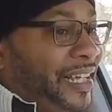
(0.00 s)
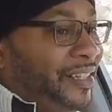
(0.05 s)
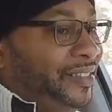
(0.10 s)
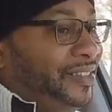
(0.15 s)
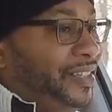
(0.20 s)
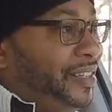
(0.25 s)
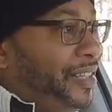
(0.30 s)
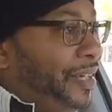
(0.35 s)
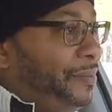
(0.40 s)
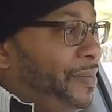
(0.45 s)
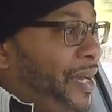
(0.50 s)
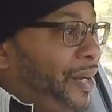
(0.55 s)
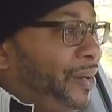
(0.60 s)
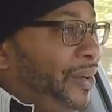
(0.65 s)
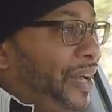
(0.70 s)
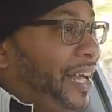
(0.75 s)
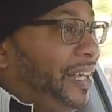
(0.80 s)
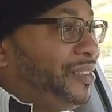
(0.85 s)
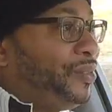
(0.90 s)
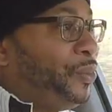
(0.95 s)
into the
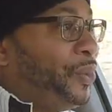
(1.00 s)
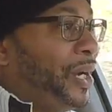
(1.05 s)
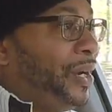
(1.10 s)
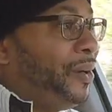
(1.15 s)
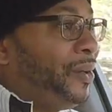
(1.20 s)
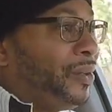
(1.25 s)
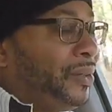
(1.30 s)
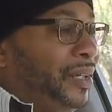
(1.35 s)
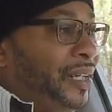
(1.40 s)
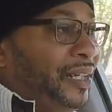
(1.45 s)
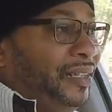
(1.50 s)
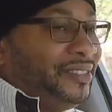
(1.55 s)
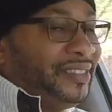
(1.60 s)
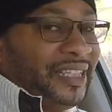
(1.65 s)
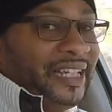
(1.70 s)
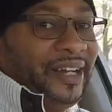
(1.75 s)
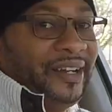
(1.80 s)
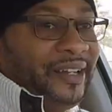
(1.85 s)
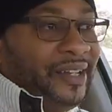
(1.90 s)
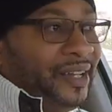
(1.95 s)
metal as well to
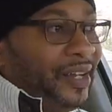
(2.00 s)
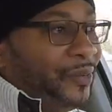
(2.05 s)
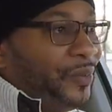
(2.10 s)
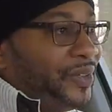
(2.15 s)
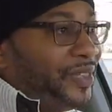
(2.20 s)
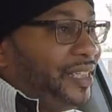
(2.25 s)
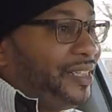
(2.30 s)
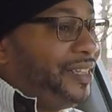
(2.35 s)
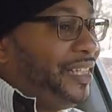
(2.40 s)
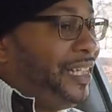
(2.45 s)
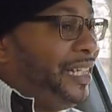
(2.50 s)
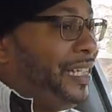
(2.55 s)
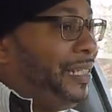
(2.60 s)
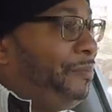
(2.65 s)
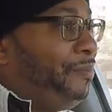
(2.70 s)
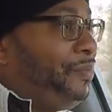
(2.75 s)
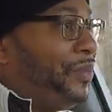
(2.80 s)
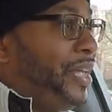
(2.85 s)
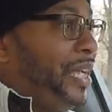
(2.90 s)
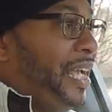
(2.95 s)
carry on with the
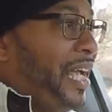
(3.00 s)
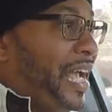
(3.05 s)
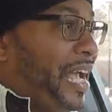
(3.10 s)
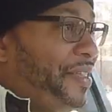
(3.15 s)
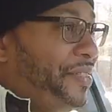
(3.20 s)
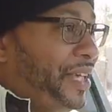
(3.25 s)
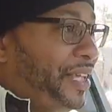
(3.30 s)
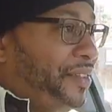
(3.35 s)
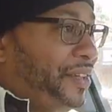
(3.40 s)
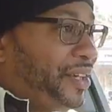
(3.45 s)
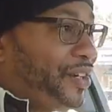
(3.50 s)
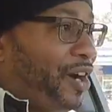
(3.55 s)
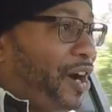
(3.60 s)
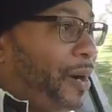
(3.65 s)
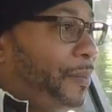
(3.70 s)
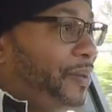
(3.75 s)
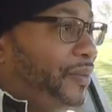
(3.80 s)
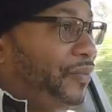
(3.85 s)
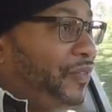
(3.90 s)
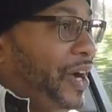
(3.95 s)
theme. And then the
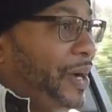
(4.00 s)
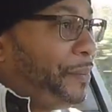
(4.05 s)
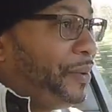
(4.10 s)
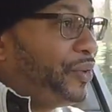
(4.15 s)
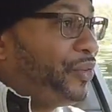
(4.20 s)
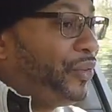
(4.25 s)
carbon fiber